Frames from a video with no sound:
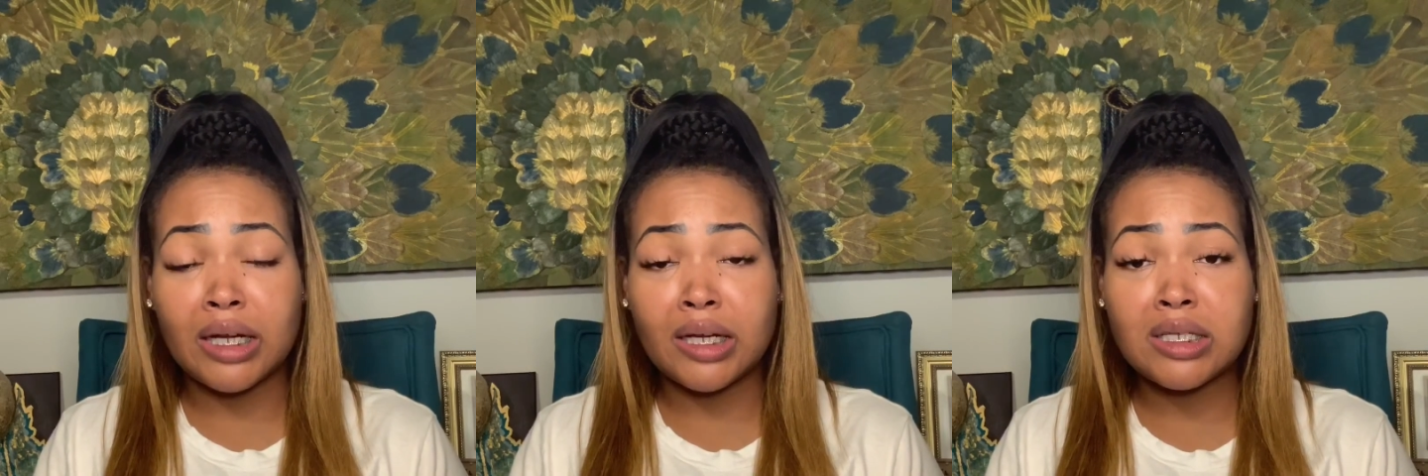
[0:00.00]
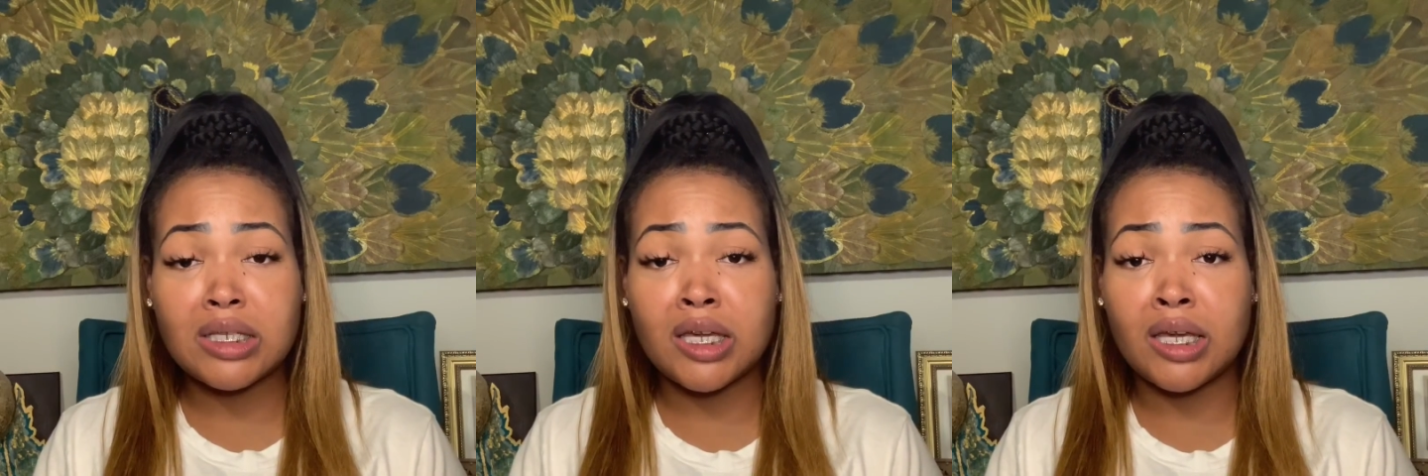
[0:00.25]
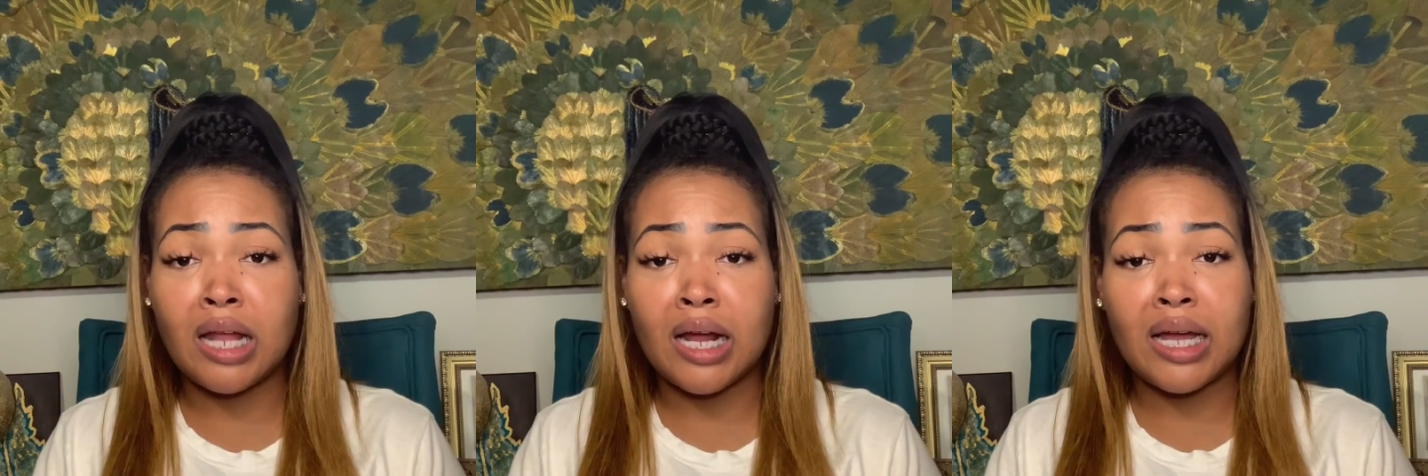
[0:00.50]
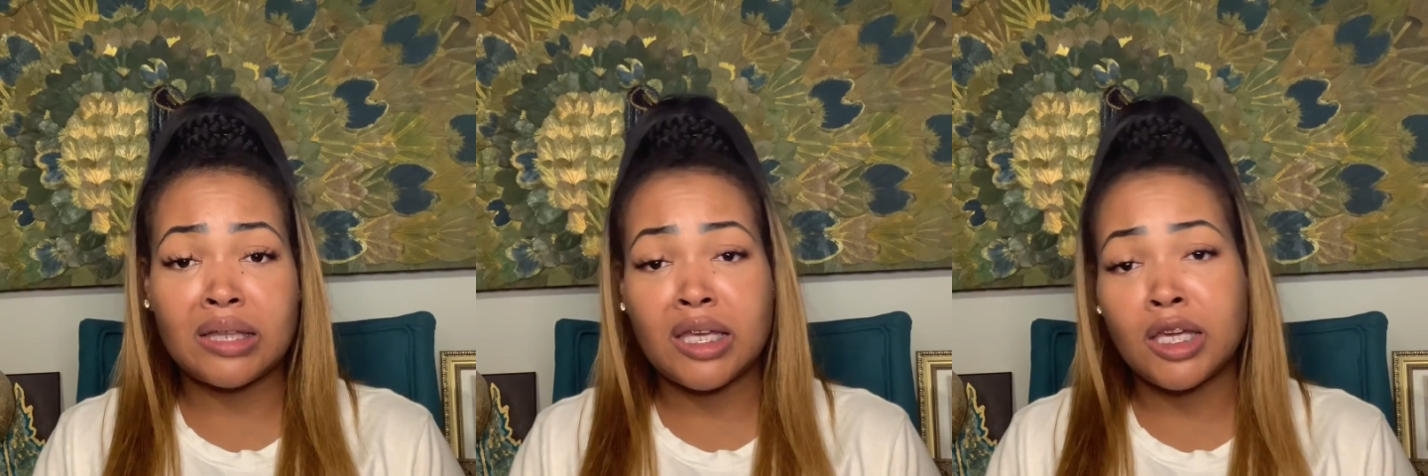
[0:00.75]
like I said, I
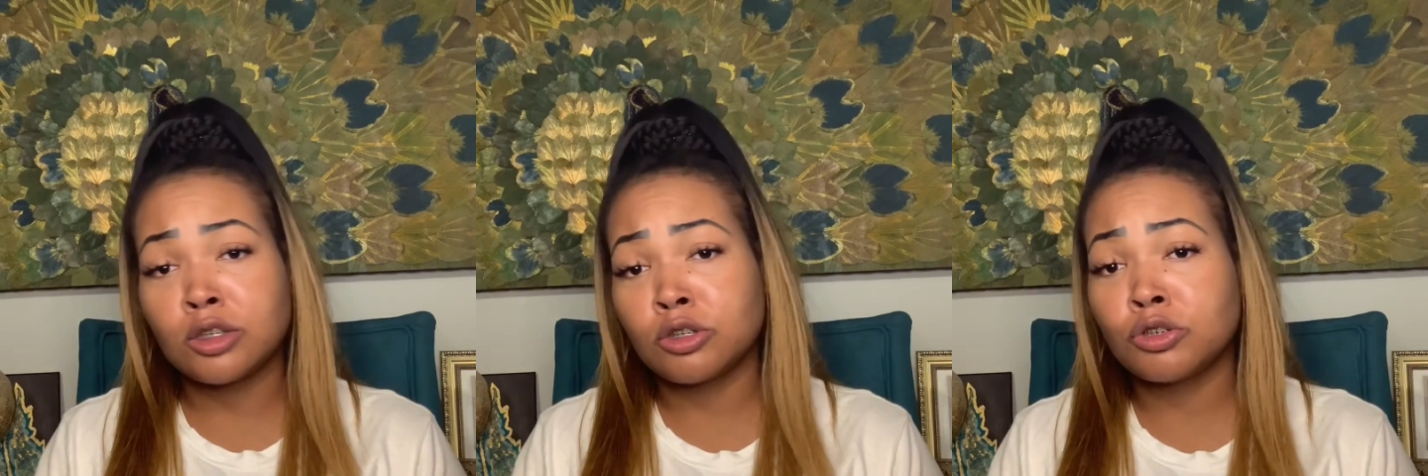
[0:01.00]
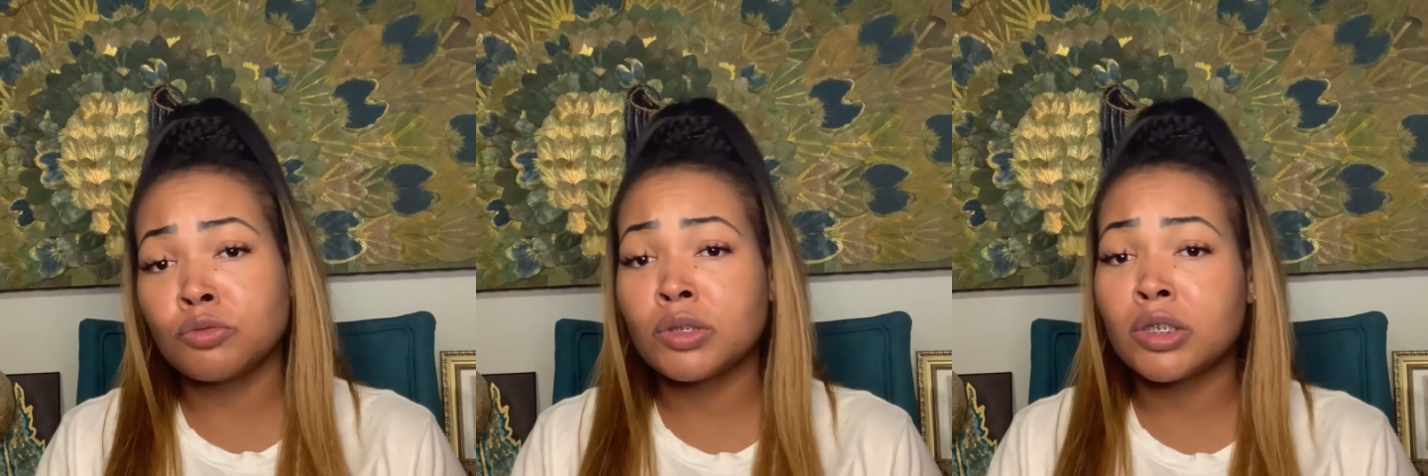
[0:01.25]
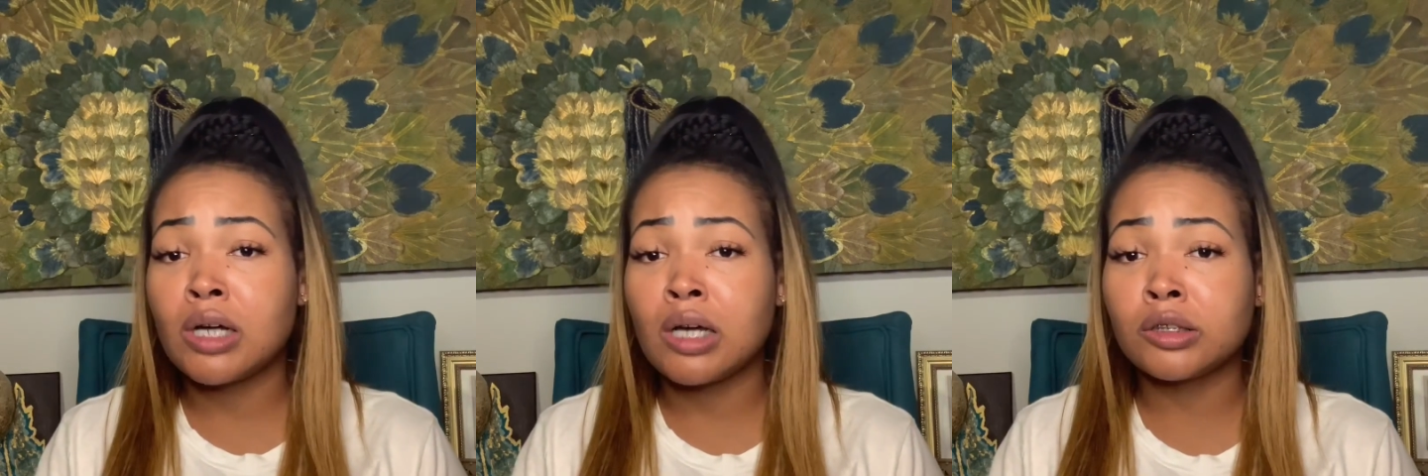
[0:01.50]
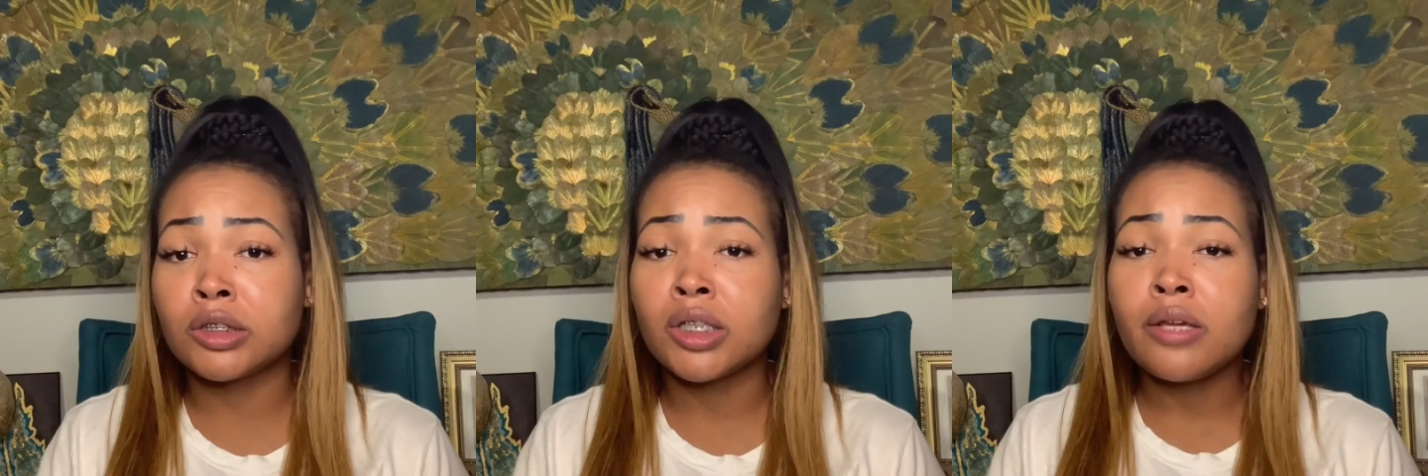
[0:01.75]
got the extra
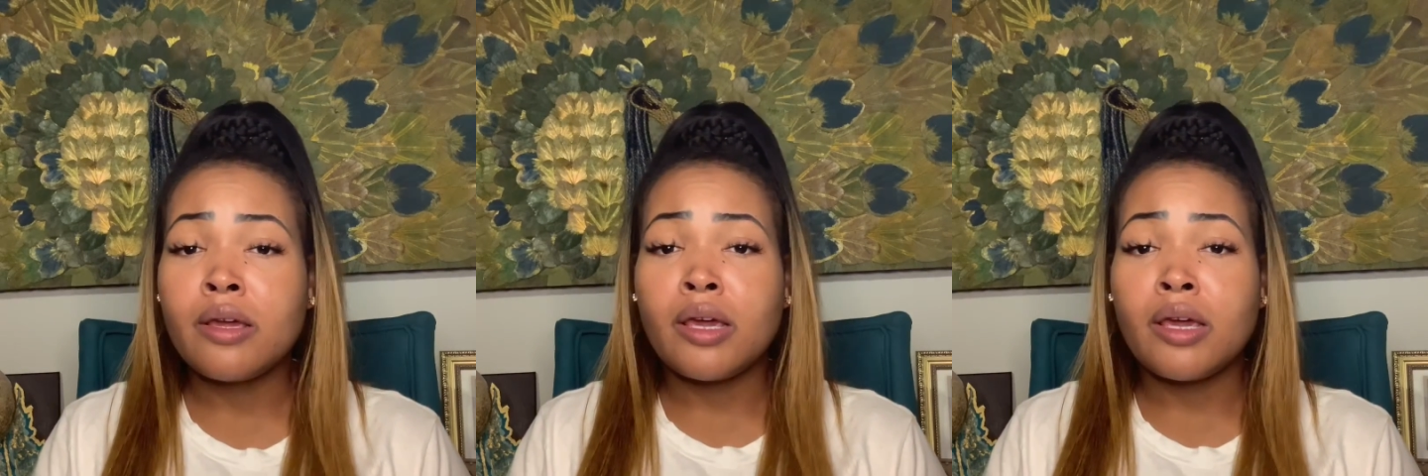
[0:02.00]
$200